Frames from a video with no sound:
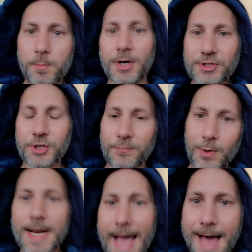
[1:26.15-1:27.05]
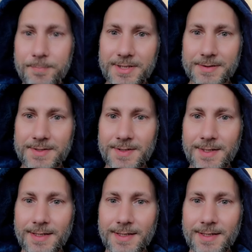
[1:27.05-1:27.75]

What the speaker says: much of what happened.